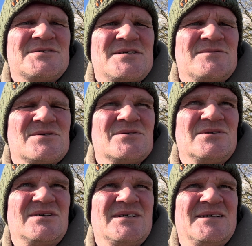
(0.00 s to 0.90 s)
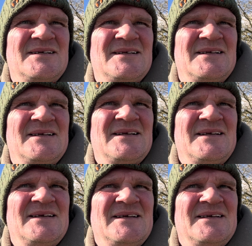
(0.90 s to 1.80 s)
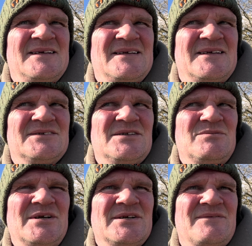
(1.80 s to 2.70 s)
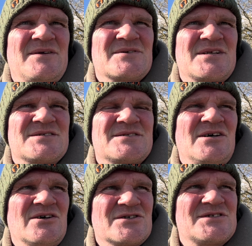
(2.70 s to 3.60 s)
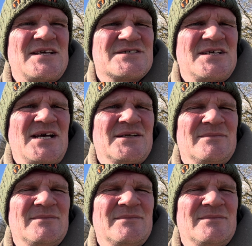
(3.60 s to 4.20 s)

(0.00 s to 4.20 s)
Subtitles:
That's for sure. I did wonder if they were going to start, because that sun.